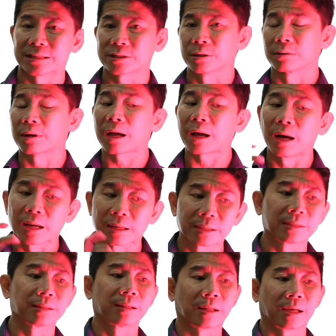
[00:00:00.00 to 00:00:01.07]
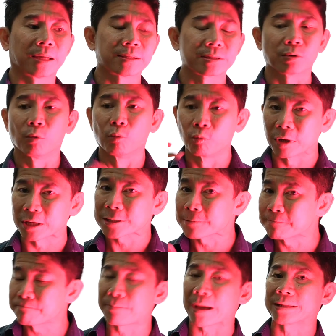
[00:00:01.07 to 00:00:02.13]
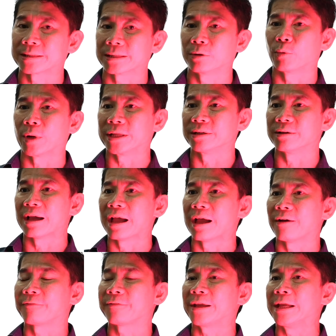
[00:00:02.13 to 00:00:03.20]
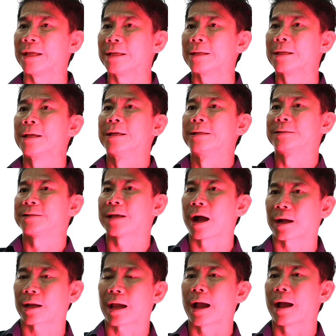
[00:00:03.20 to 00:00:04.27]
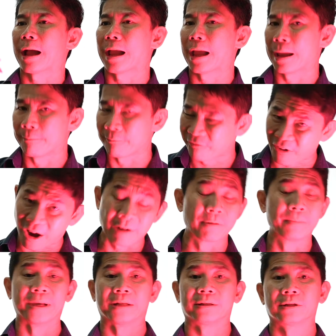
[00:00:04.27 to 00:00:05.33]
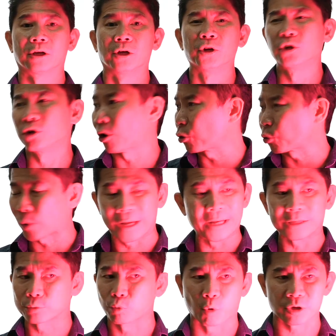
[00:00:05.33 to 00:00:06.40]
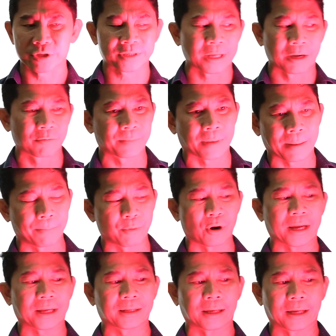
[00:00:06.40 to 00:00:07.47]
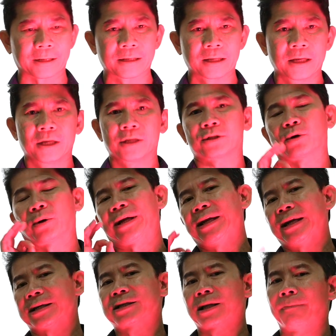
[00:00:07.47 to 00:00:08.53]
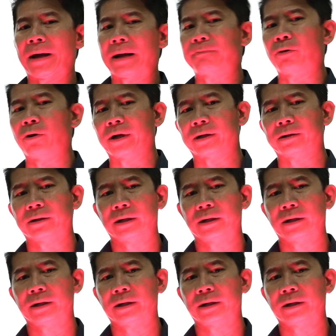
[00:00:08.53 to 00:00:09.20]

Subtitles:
So colored lights works better when you have a dark environment, not when it's washed out by bright light. So here's the bad point.